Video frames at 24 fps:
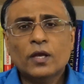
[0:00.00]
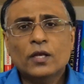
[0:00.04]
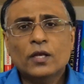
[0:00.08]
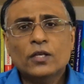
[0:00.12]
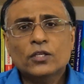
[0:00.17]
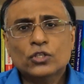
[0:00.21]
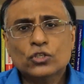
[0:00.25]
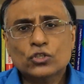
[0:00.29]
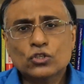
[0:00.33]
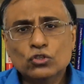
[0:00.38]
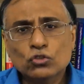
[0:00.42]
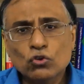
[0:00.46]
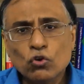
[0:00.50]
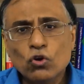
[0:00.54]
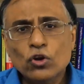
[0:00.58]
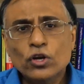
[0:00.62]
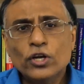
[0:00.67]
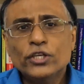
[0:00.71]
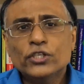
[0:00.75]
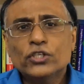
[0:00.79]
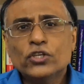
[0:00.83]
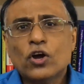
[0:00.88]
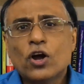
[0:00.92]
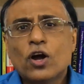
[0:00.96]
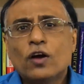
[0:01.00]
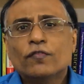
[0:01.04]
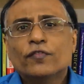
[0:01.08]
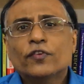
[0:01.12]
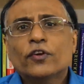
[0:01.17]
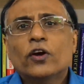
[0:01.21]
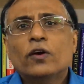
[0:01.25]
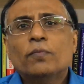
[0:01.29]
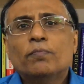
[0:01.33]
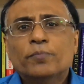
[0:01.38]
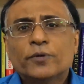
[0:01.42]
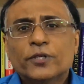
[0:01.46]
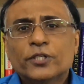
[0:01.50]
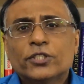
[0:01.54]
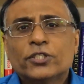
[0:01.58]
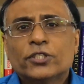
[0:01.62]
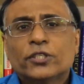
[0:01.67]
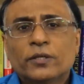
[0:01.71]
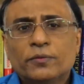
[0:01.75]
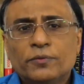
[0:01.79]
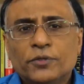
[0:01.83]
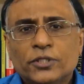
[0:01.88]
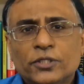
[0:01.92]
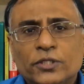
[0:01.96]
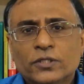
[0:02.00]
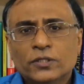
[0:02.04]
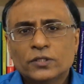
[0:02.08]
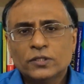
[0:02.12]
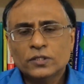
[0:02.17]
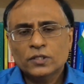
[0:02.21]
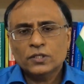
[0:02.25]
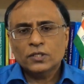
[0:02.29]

storage of your prescription.